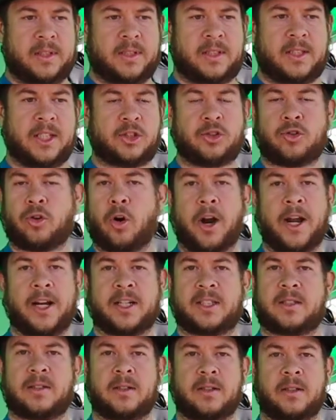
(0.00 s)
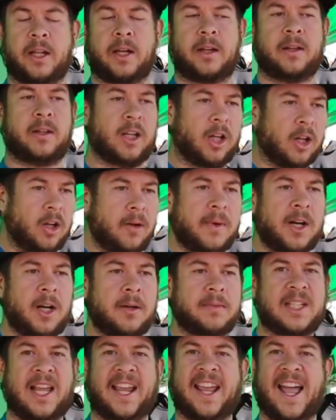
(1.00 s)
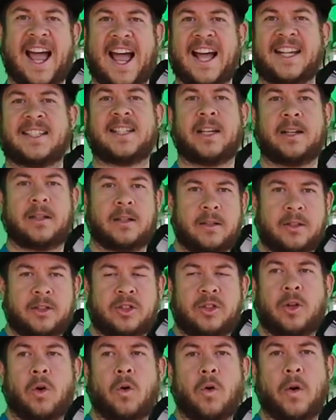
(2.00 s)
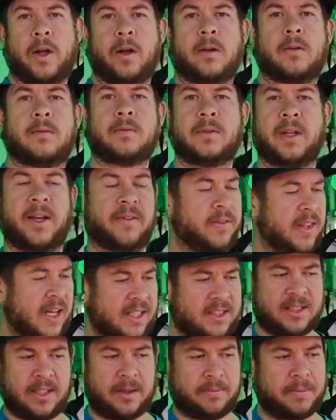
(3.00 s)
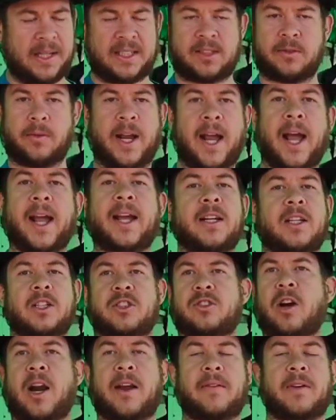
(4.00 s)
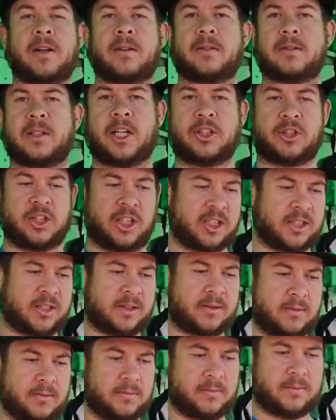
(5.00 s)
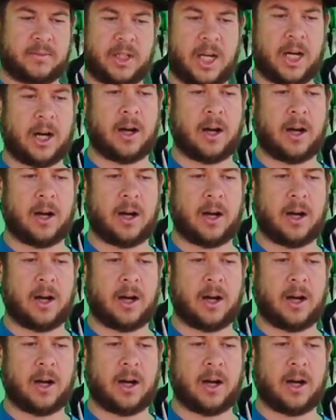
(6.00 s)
destroys, the aluminum's like acid to the oil, if that's the best way I could describe it. It just, you